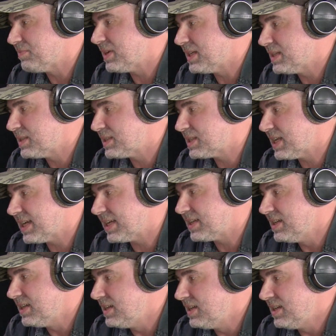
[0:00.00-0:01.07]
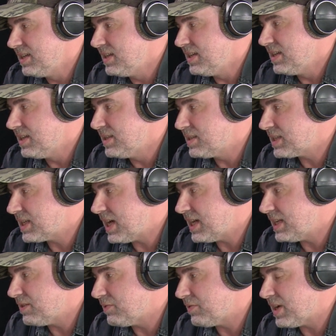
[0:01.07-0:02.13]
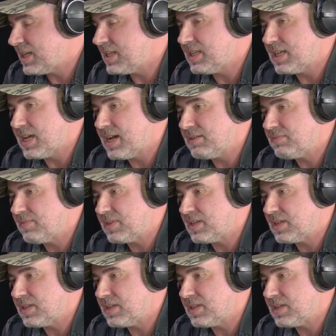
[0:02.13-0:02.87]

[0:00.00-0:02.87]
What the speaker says: but it's like, it's kind of funny, yeah.